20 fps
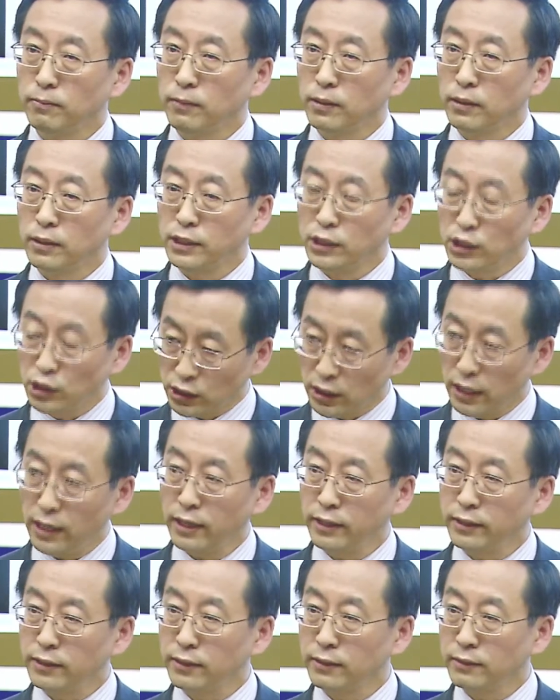in
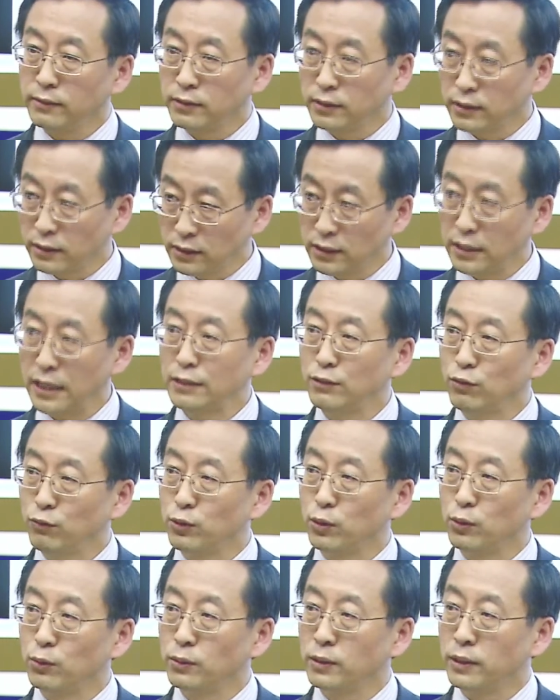China
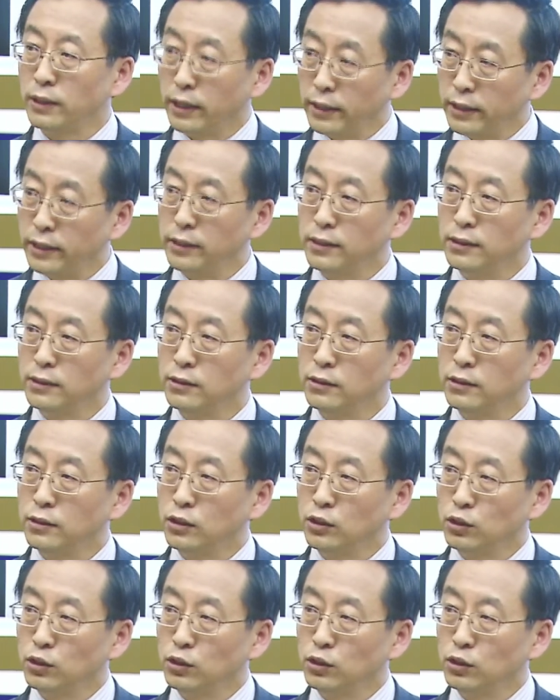successful is